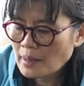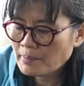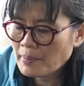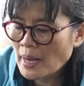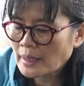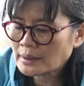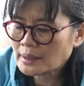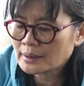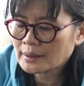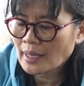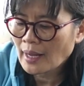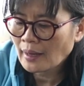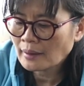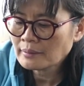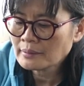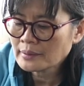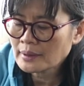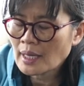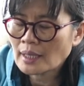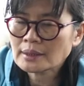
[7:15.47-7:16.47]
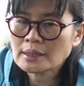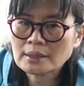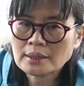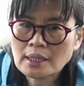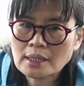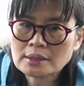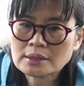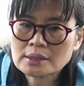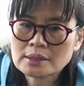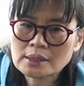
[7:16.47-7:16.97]
By the time that
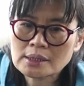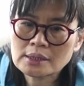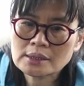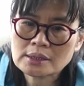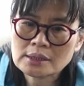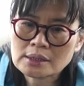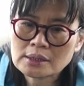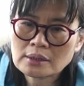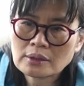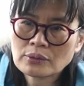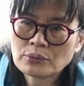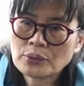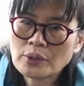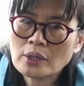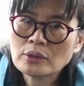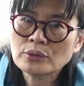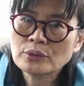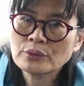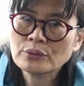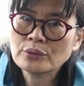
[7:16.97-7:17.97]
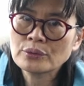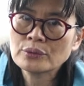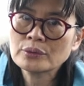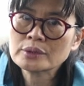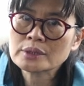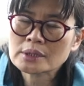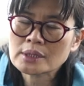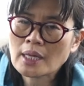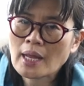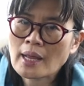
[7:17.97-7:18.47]
the seed grow
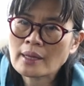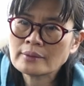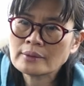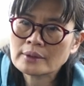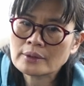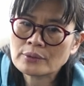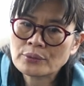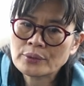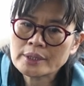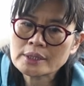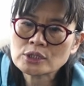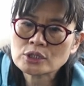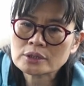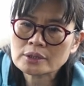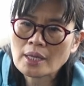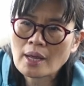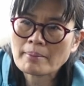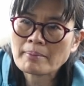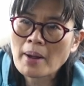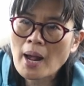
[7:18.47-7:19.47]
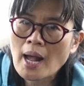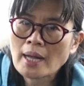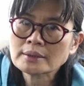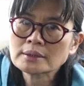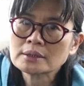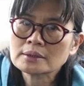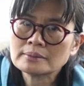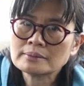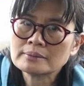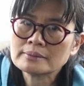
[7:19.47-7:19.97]
roots and reach the
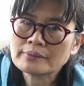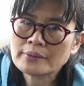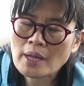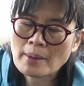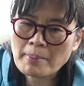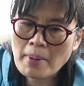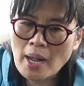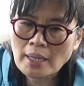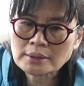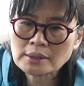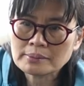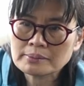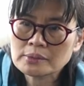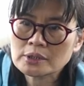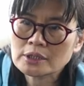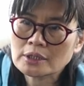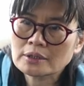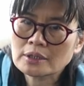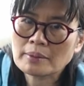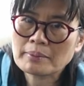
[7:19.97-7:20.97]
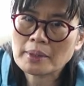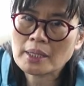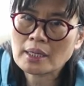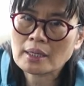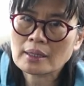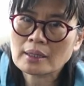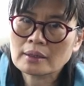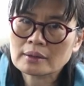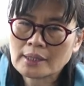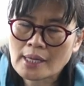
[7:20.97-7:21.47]
bottom should be
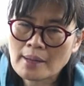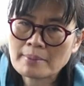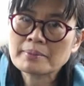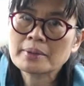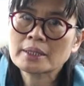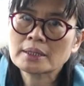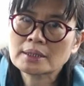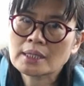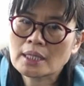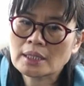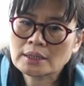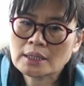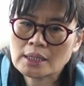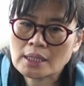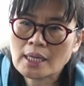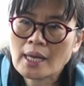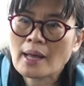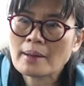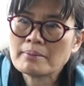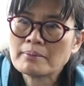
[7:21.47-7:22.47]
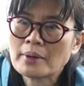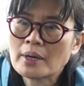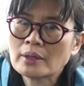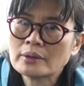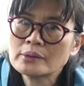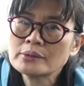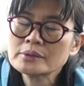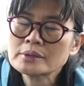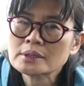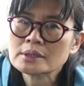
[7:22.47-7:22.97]
completely
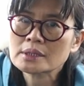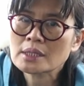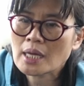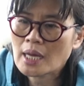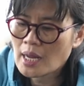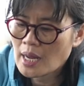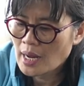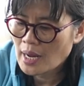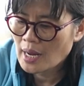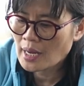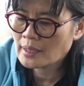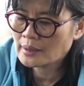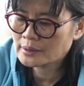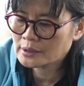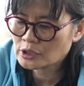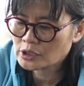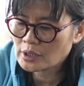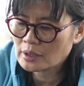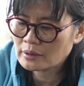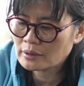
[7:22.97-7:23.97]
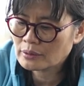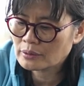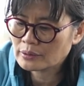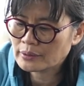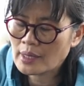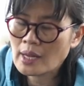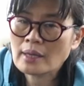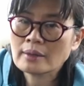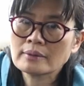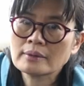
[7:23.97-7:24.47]
decomposed. And so
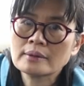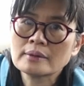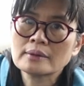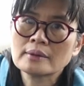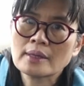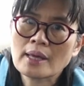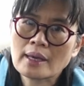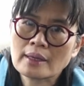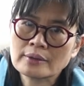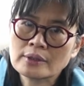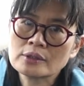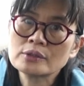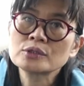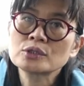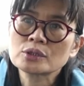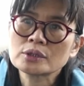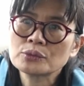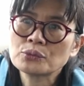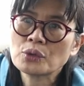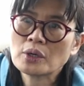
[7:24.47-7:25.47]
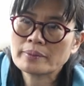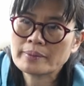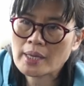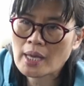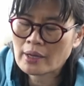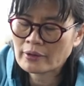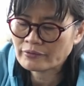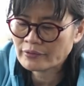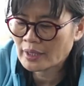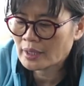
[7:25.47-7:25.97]
then the nutrient will be
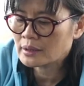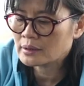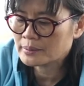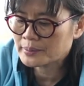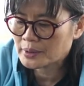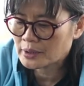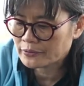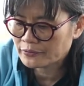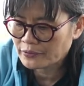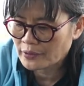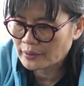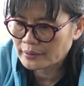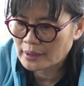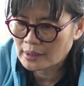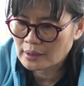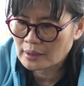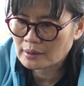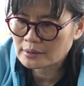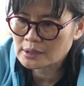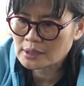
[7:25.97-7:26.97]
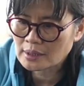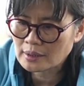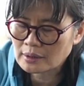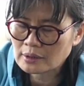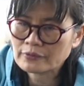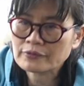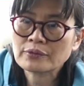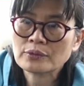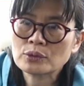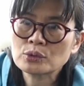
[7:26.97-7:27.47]
available for
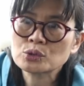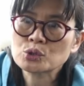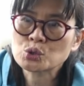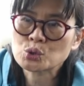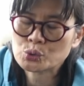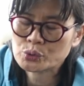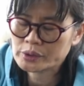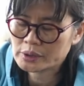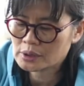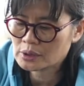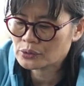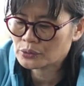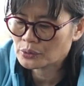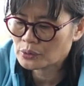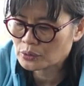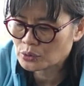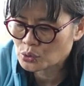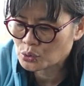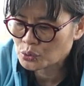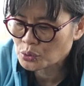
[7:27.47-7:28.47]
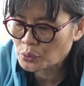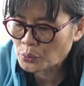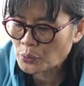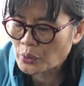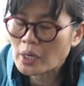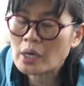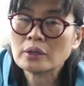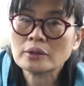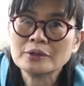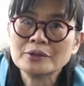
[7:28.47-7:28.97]
the fruit tree to
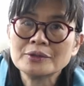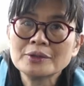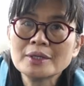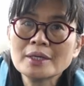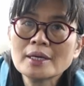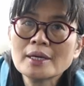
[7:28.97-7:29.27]
grow.